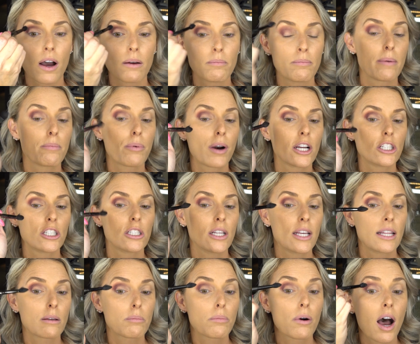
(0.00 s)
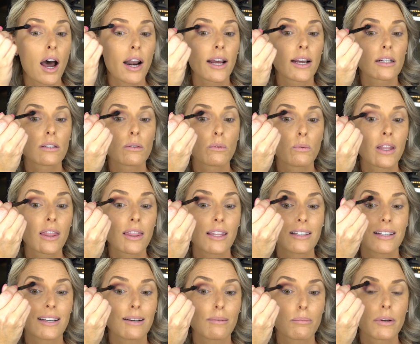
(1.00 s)
my brush in the product with the
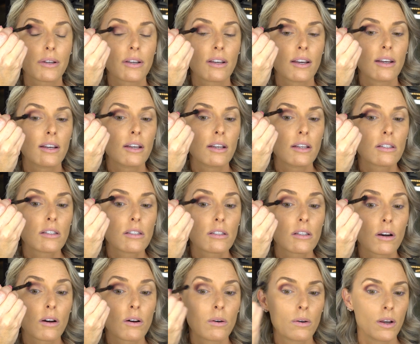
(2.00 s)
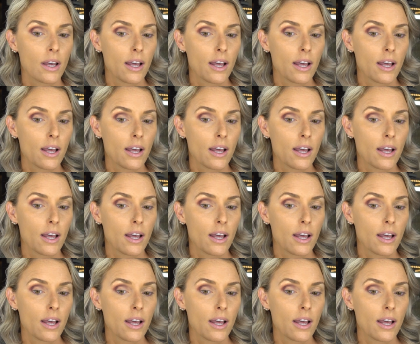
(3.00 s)
tip. So